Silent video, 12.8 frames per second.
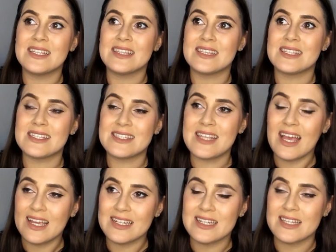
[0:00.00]
The
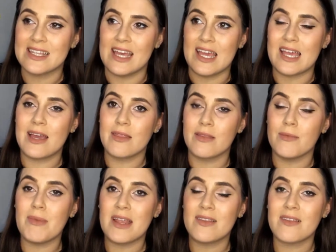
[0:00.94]
second thing, and the
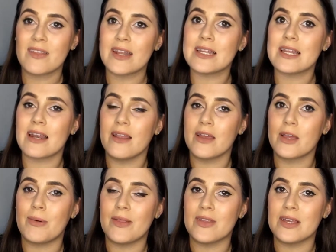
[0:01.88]
main thing that I didn't like
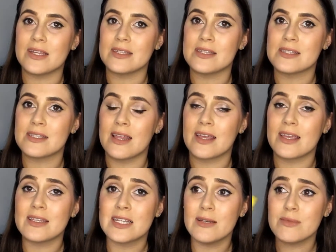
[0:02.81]
about this, like
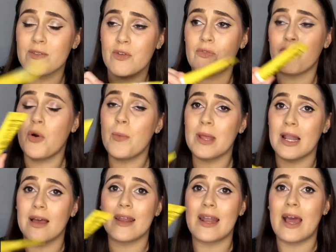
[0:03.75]
in terms of the formula
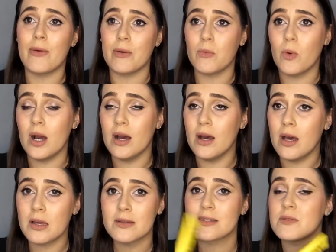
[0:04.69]
and how it
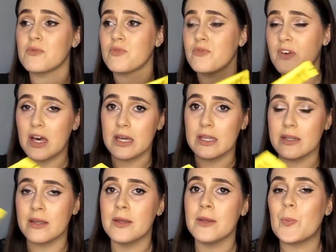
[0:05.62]
worked, fine,
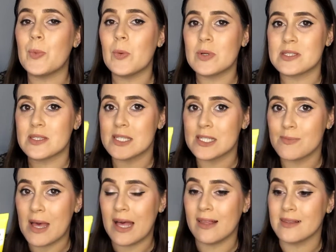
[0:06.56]
but was the
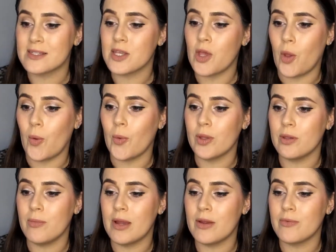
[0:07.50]
smell. So you
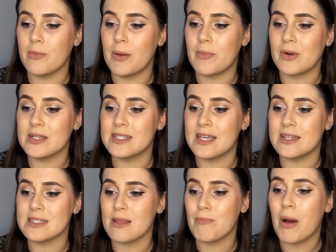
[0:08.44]
might remember I said
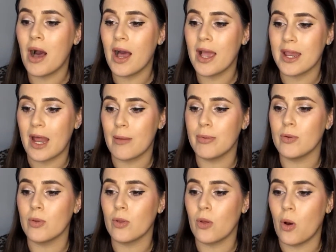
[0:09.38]
it's the
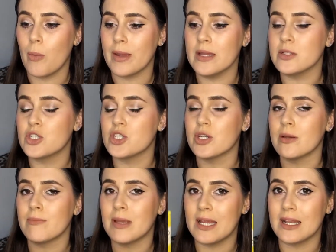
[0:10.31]
Pineapple Gommage
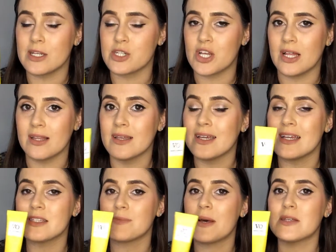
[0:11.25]
Peeling Gel.
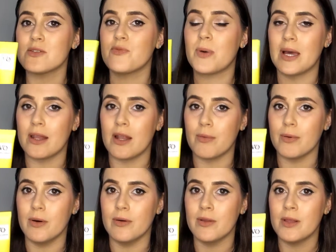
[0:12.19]
It smells of
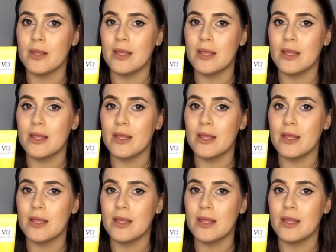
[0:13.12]
pineapple,